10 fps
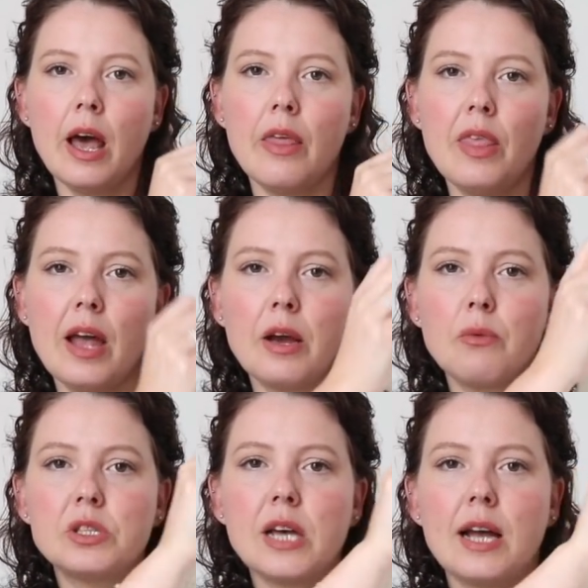And then I
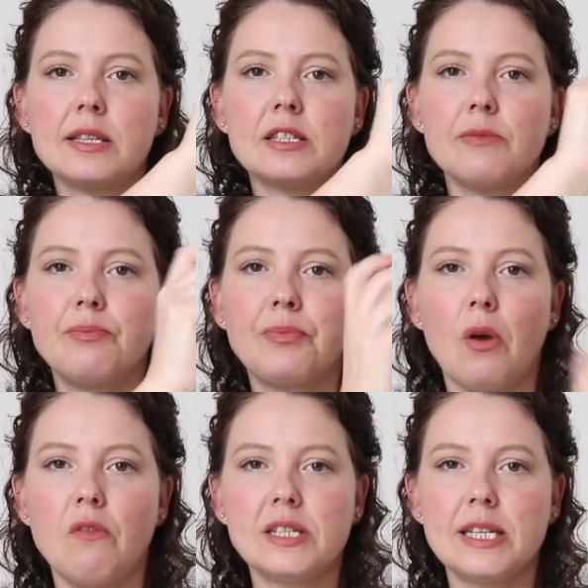want to add some,
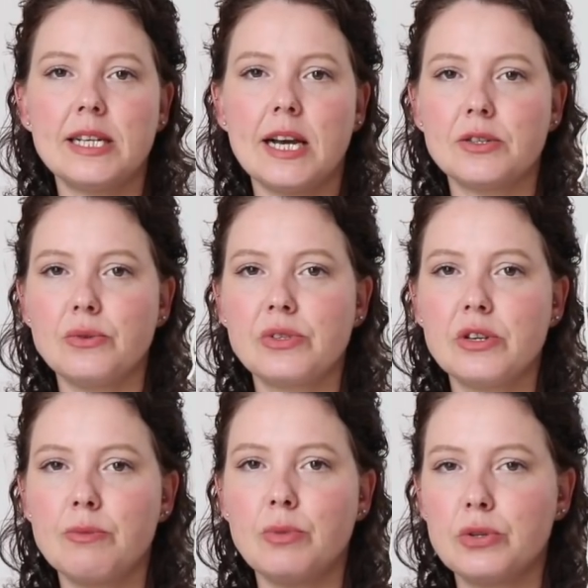obviously, tassels
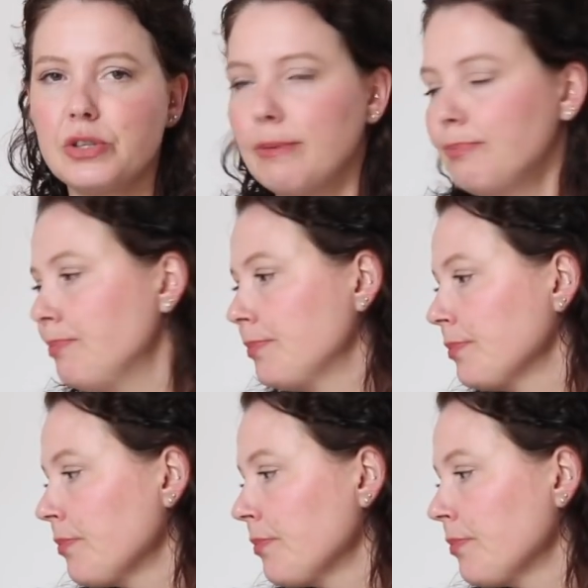to the bottom.